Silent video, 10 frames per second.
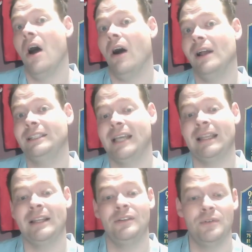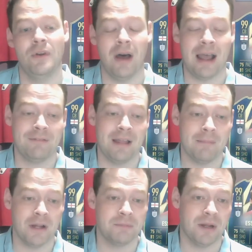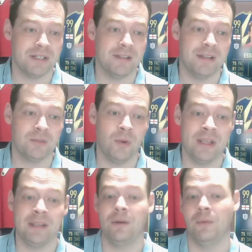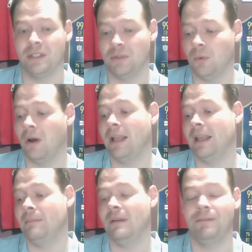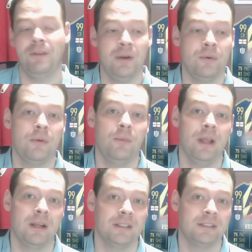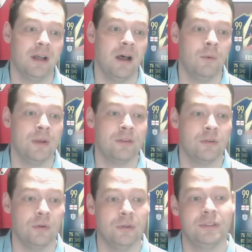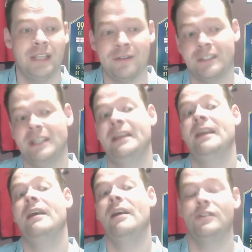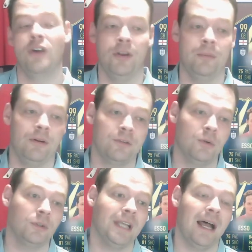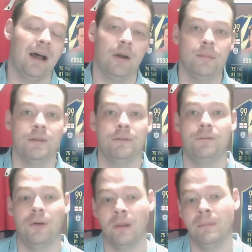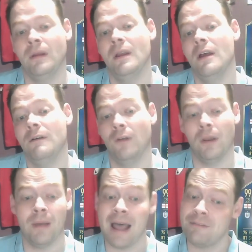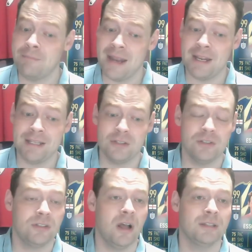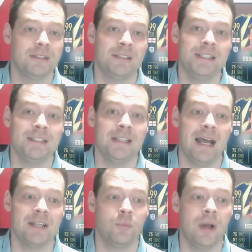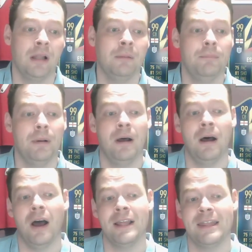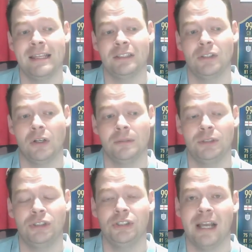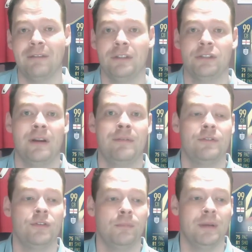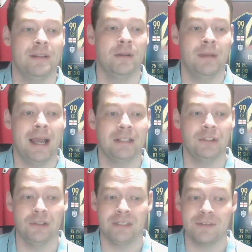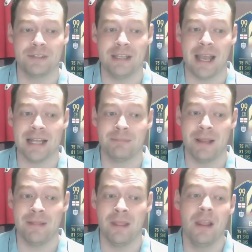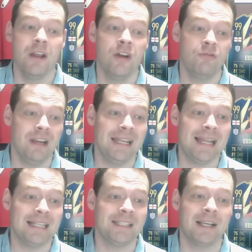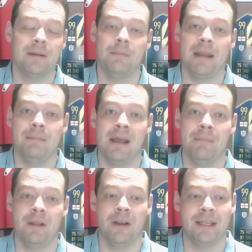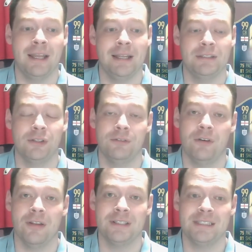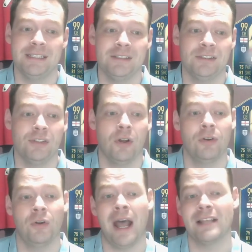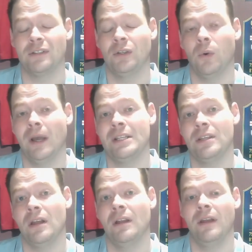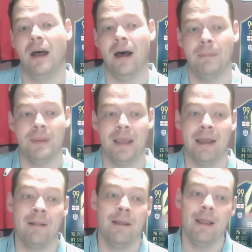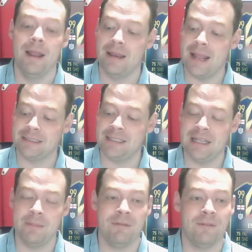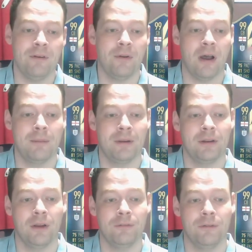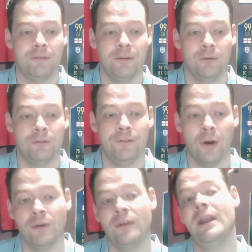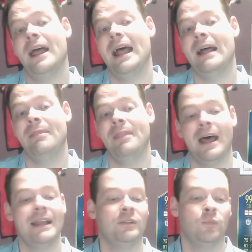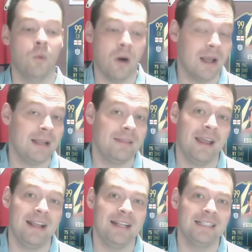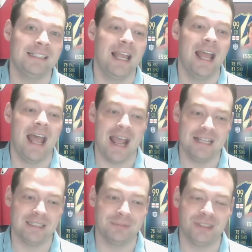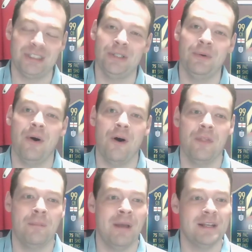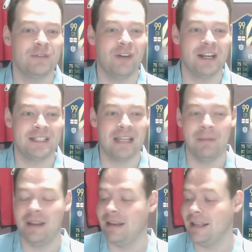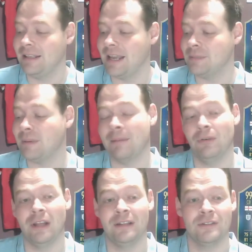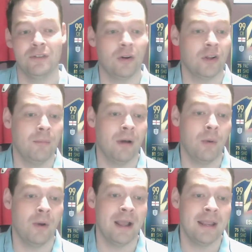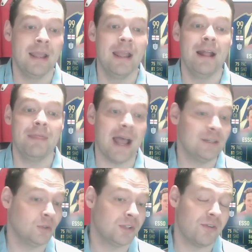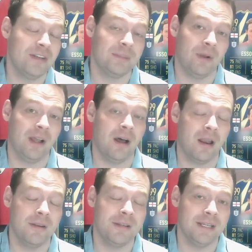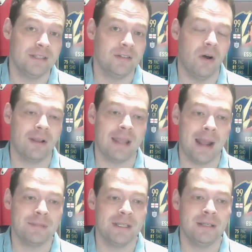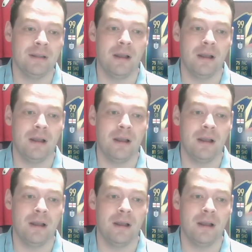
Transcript: I sadly do not have that much budget this week, which is why in midfield we are going to start with Kulusevski. Tottenham, of course, at home to Fulham. Fulham have made a good start to the season as well, but I think Tottenham should have the strength to beat them, and Kulusevski has been really their second main man behind Kane so far this season. Son hasn't quite turned up yet. Next, in the midfield, I'm going to go for Phil Foden, and that is why there is a substitute on the bench ready to come in case Pep Roulette does not go my way. That is also the reason why Haaland is not captain.